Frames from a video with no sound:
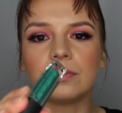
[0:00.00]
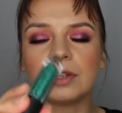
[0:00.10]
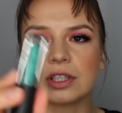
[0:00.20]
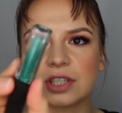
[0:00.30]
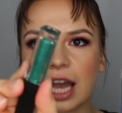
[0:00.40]

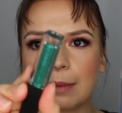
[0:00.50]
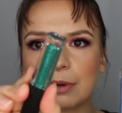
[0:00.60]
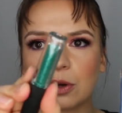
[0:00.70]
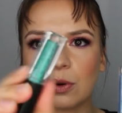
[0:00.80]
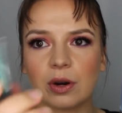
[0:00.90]
there's
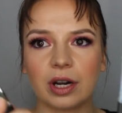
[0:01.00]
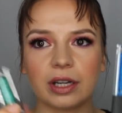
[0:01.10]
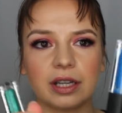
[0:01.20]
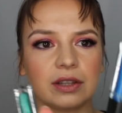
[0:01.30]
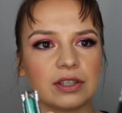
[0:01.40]

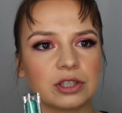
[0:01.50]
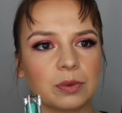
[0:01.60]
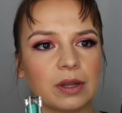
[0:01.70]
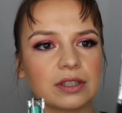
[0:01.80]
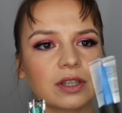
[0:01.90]
Capricorn, this
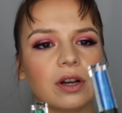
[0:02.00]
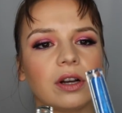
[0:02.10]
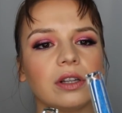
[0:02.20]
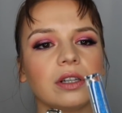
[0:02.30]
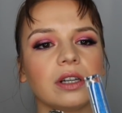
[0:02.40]
one's
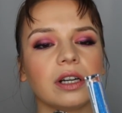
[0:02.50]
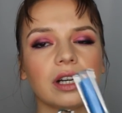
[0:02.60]
called